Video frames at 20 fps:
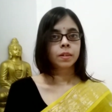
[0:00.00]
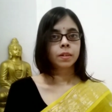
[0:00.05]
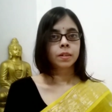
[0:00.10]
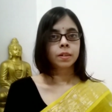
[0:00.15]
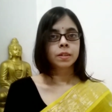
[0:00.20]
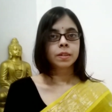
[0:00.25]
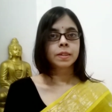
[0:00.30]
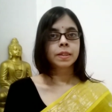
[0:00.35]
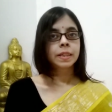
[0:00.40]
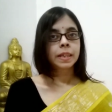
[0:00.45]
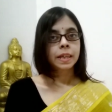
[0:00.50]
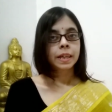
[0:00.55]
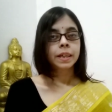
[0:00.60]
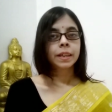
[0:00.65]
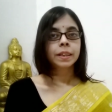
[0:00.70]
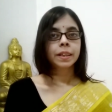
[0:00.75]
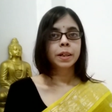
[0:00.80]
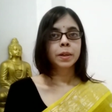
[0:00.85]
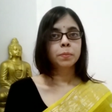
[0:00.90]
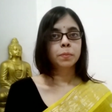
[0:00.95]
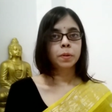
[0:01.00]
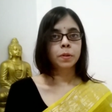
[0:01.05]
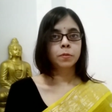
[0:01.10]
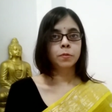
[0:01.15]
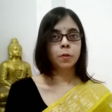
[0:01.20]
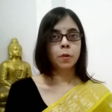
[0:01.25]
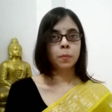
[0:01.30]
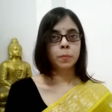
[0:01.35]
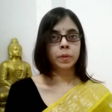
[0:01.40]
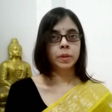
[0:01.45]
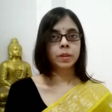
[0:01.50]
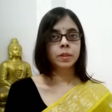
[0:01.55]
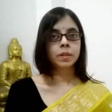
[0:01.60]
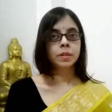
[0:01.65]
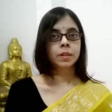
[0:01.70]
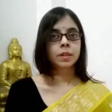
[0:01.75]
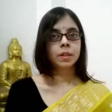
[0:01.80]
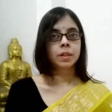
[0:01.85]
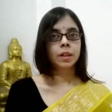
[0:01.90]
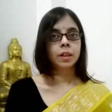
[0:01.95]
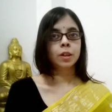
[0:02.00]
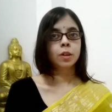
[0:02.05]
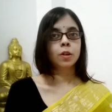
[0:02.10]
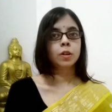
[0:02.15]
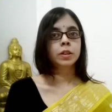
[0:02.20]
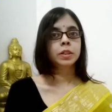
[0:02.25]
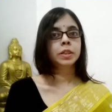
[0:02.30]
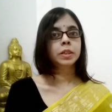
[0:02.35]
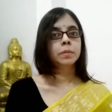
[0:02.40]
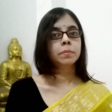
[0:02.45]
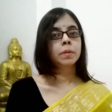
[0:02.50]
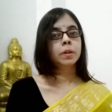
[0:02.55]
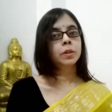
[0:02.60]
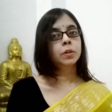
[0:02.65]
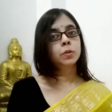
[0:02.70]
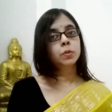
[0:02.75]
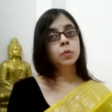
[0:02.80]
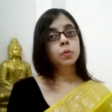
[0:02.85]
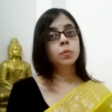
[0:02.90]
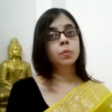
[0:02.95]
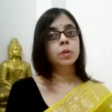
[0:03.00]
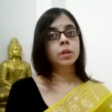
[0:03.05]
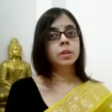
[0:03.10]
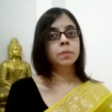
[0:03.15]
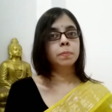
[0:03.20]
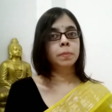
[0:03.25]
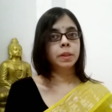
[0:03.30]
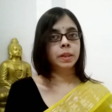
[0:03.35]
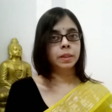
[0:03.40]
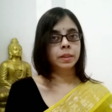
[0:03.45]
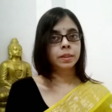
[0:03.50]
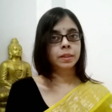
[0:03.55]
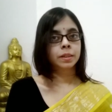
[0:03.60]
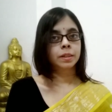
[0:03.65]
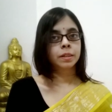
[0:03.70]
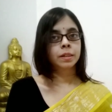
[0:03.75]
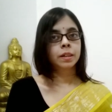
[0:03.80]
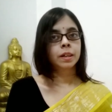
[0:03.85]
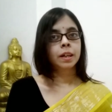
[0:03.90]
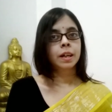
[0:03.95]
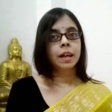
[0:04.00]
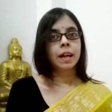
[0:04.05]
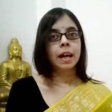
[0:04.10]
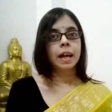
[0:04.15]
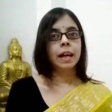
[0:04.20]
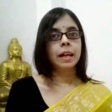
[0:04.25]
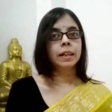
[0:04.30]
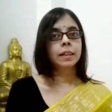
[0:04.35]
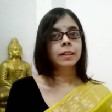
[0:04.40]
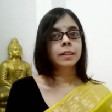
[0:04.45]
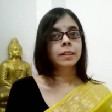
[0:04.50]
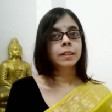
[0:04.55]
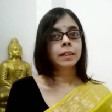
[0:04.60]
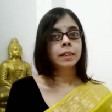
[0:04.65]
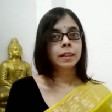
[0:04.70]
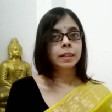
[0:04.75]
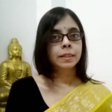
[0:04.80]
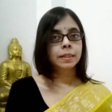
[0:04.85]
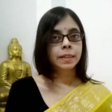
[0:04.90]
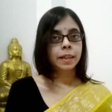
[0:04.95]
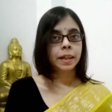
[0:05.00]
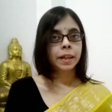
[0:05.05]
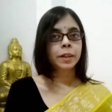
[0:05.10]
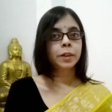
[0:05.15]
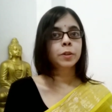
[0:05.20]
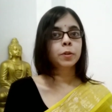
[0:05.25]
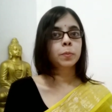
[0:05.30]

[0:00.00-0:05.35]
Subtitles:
Seeing that performance, Lord Shiva too was pleased and said to